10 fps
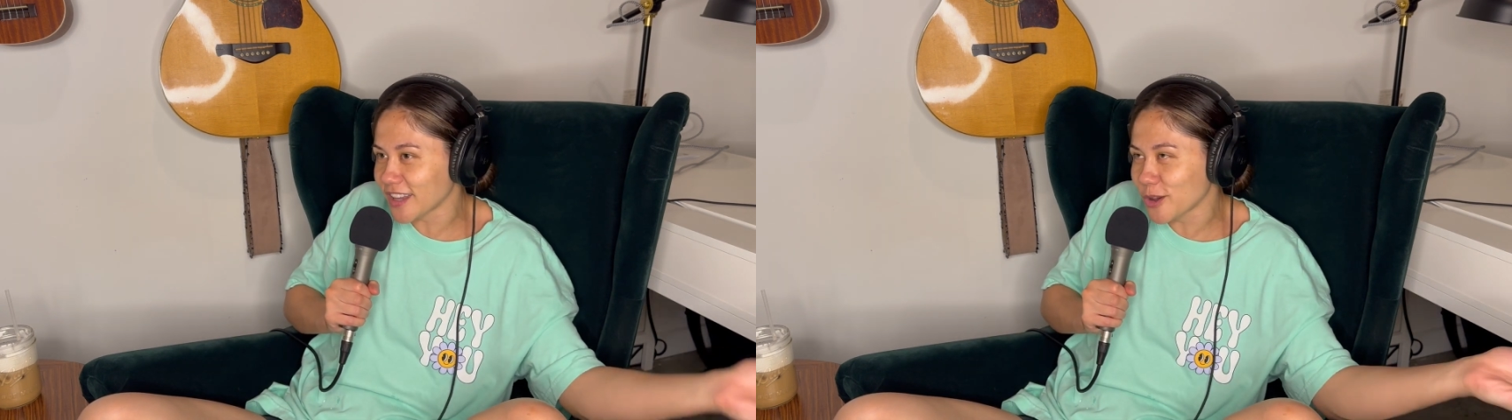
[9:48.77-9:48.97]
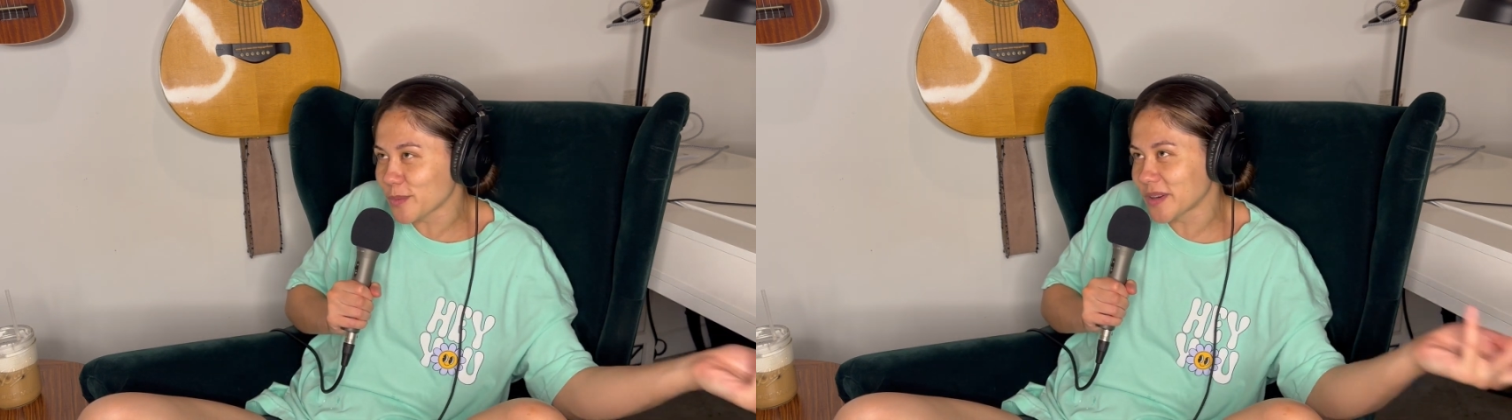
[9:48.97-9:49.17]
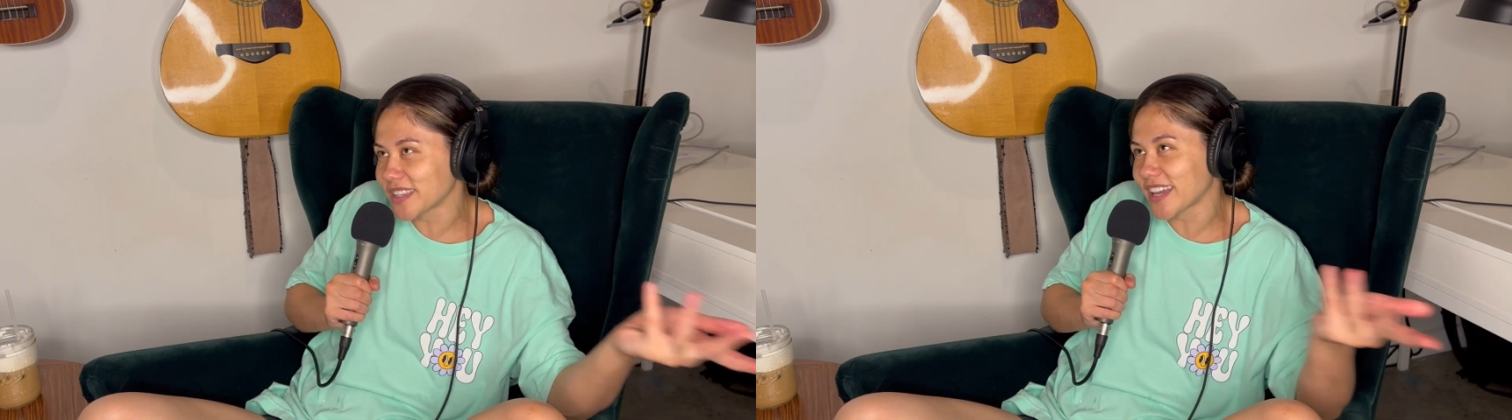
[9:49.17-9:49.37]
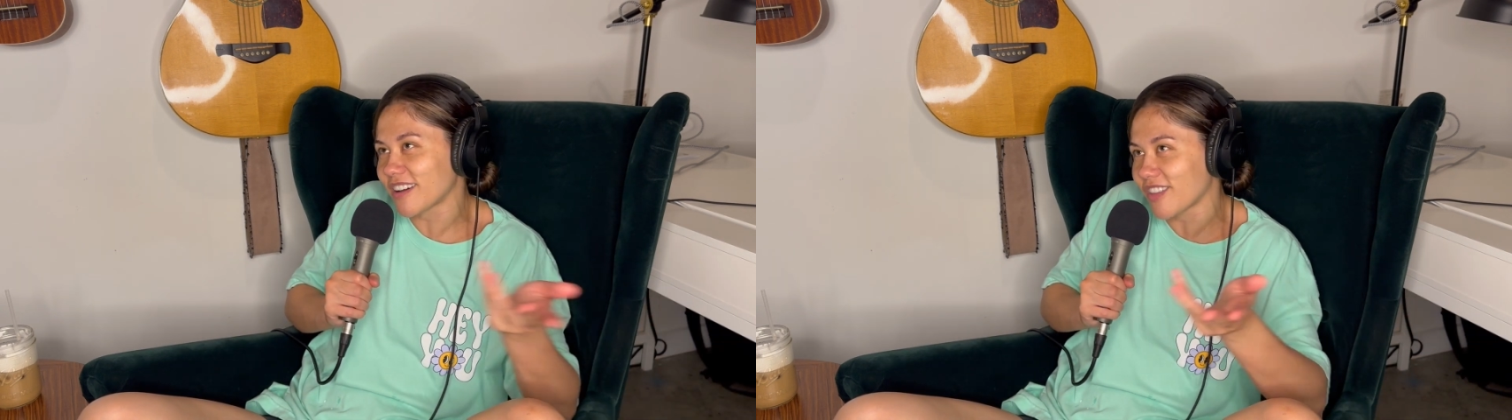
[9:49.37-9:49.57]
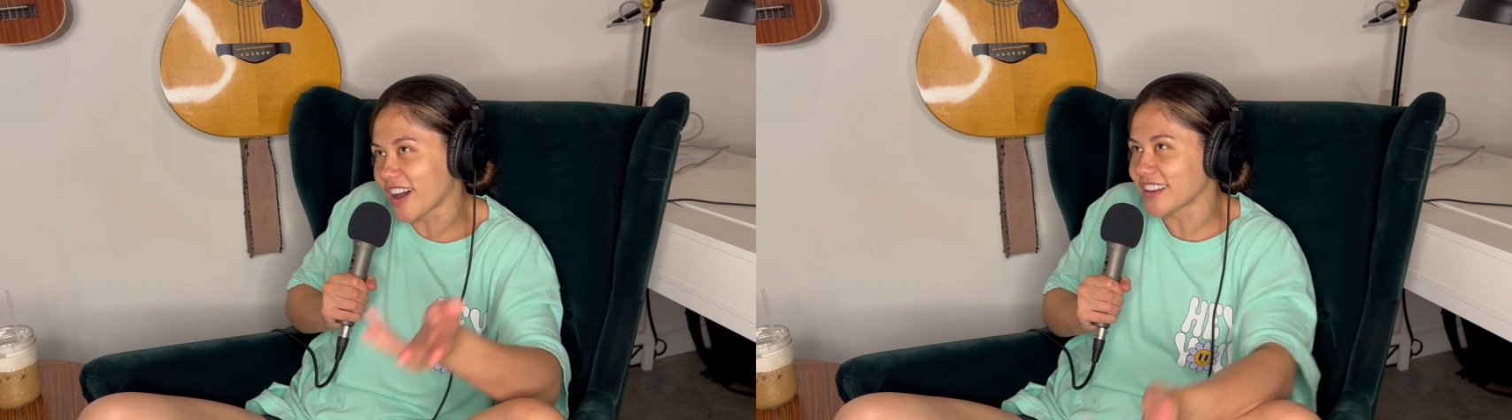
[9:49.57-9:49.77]
You'll read like
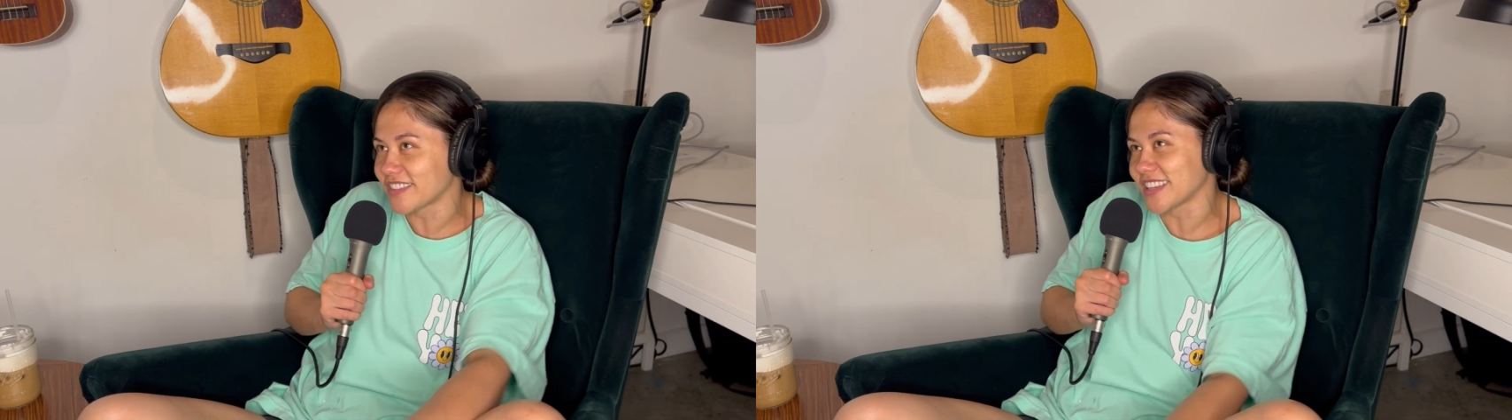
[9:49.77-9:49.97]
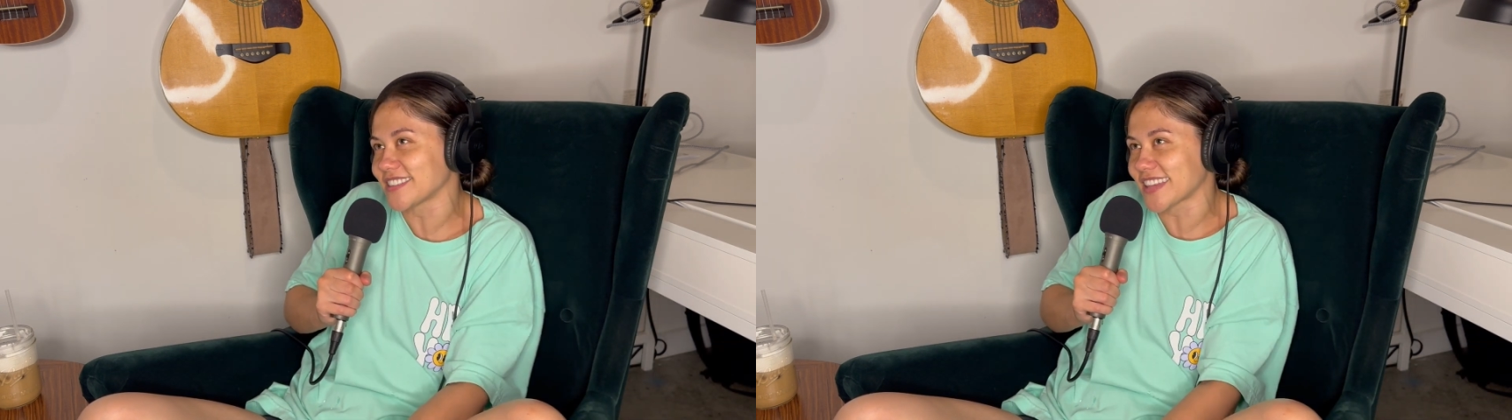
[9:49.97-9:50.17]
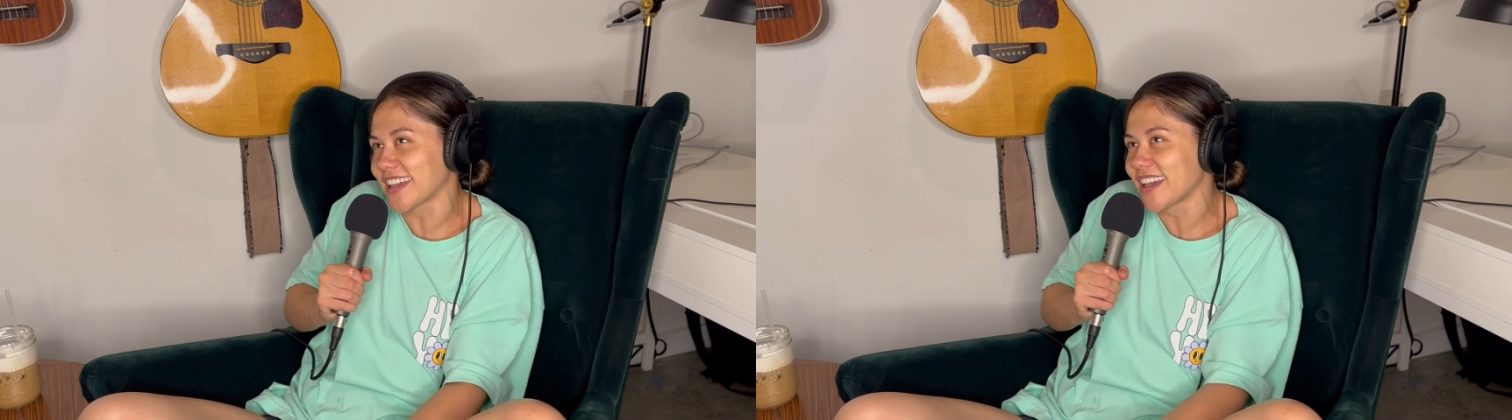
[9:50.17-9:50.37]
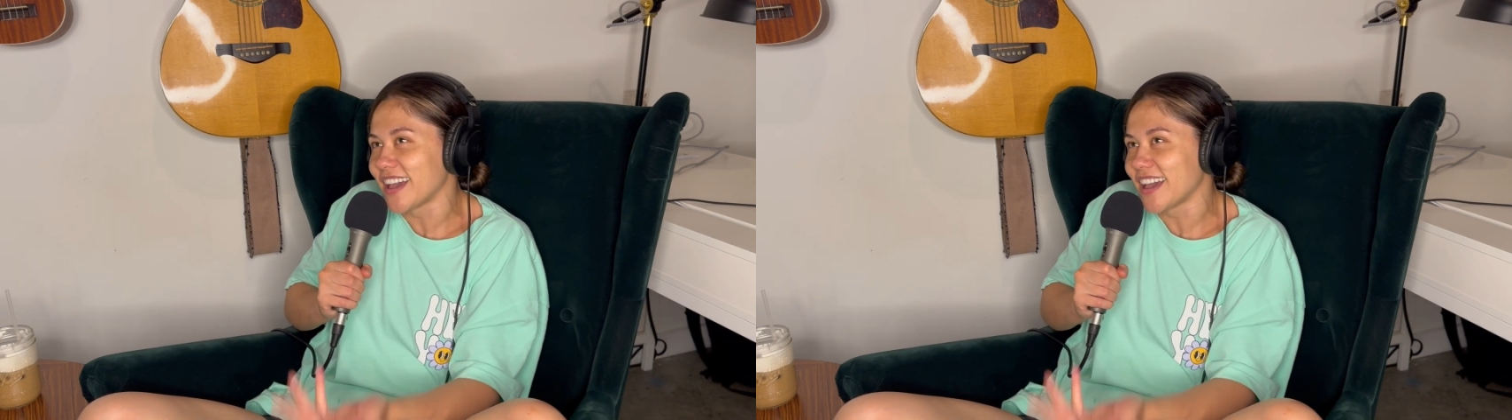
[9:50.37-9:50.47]
a lot of these like